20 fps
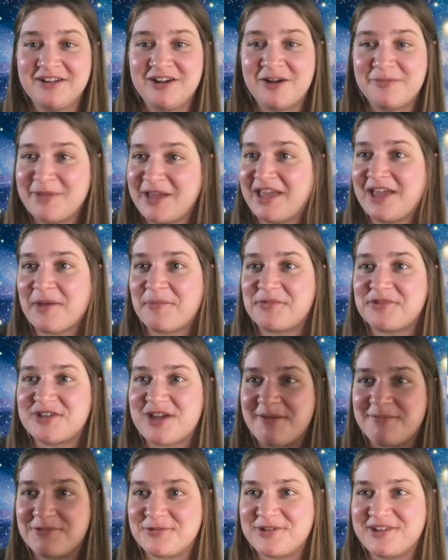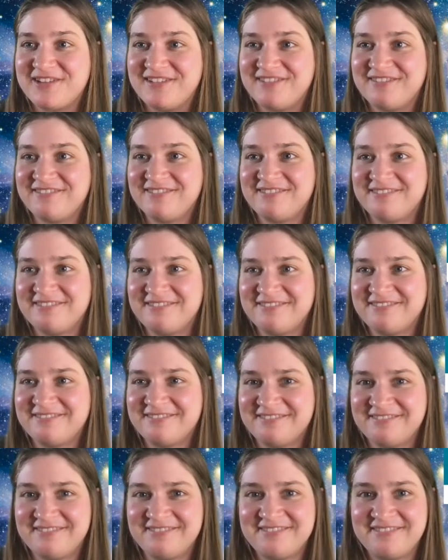are making up the top 3.
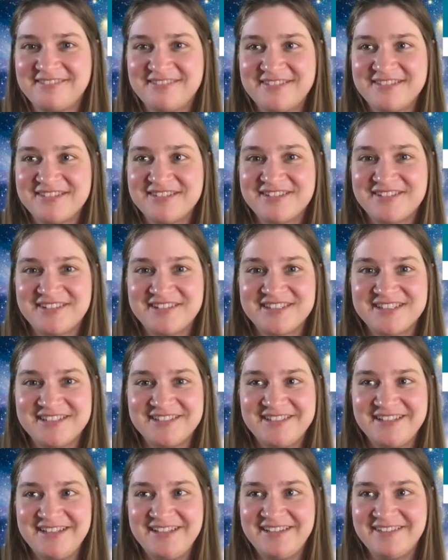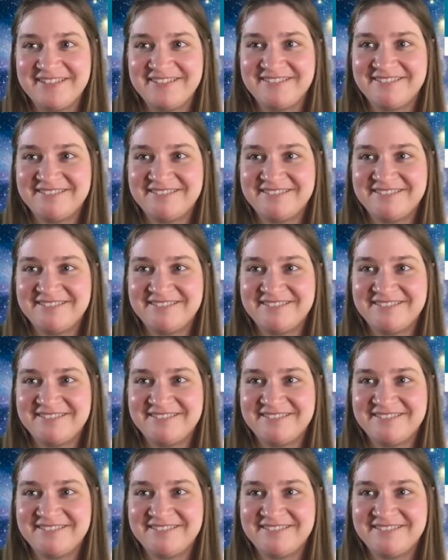So let's continue.